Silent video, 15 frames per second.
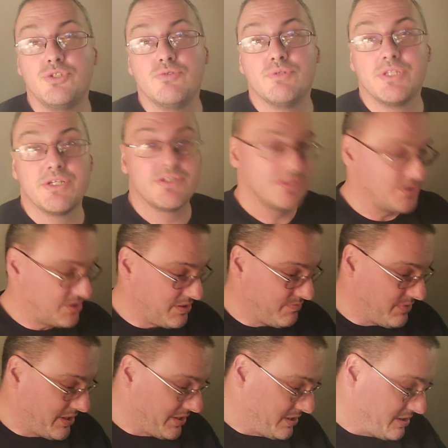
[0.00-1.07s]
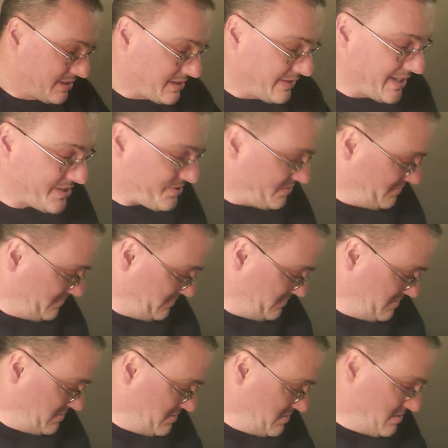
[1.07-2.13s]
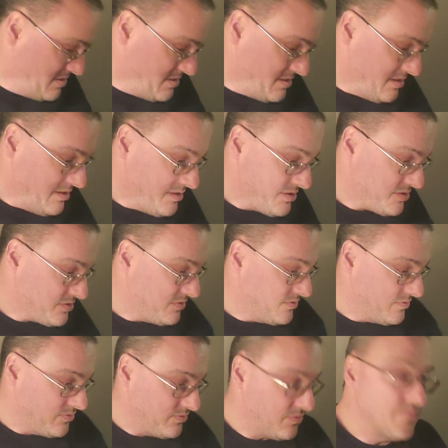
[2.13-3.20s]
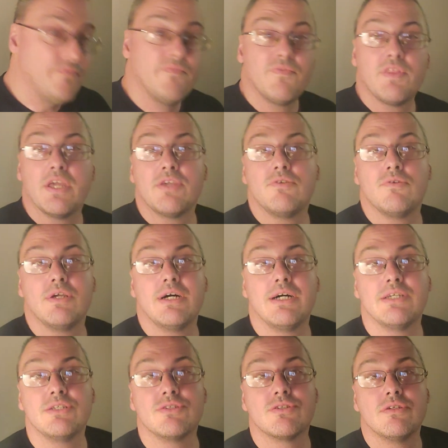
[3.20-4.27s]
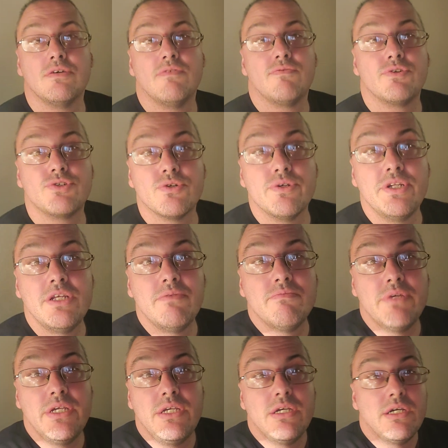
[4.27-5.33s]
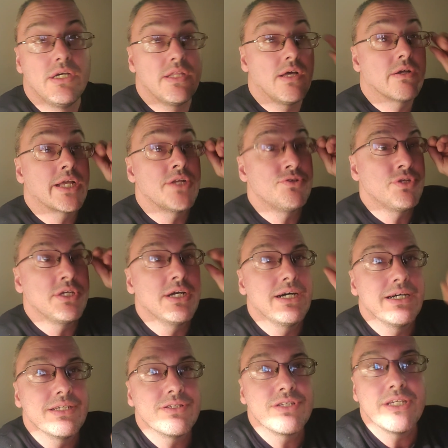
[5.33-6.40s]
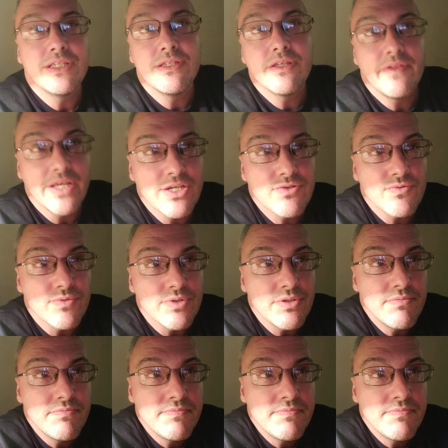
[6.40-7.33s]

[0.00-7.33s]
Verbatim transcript: new additions in my uh, collection. So thank you guys for joining me, and I'll catch you guys in the next one.